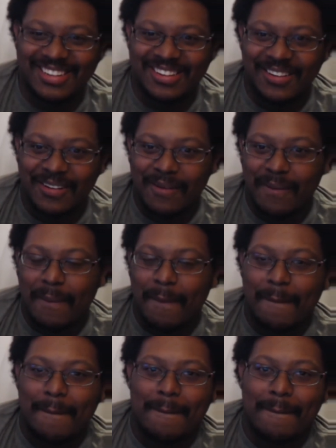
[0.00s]

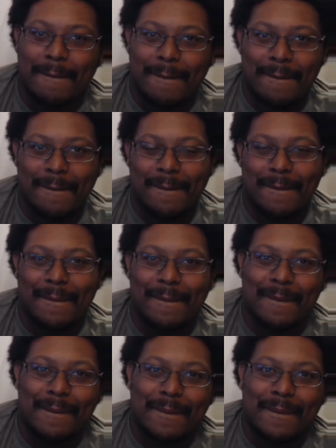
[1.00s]

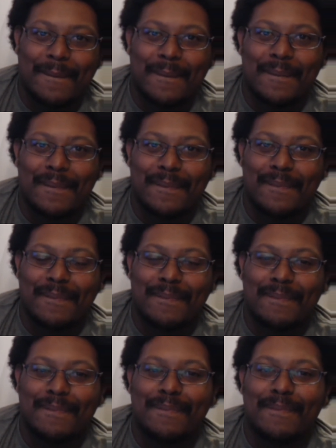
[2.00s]

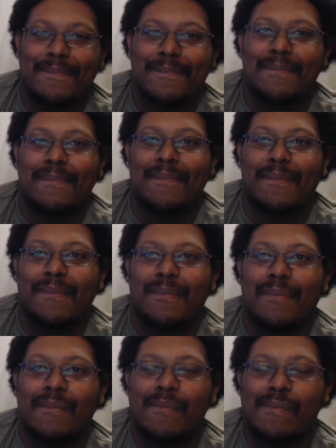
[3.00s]

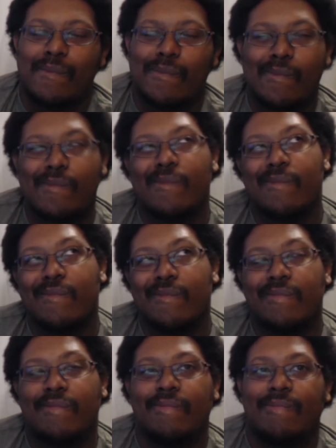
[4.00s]

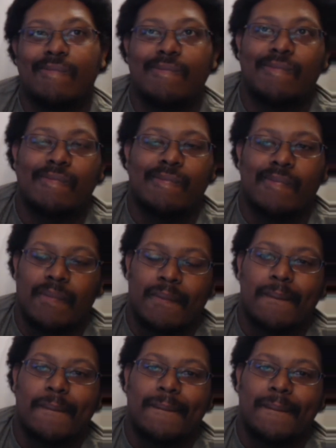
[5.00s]

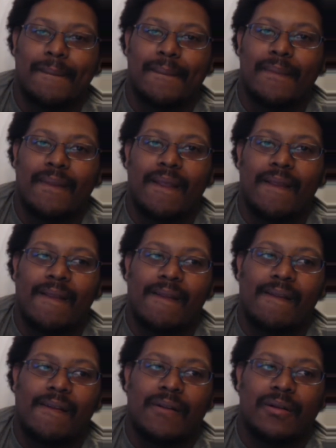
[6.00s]

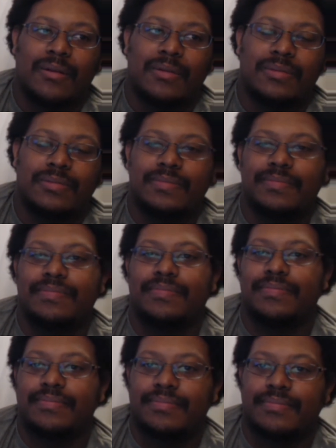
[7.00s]
(not speaking)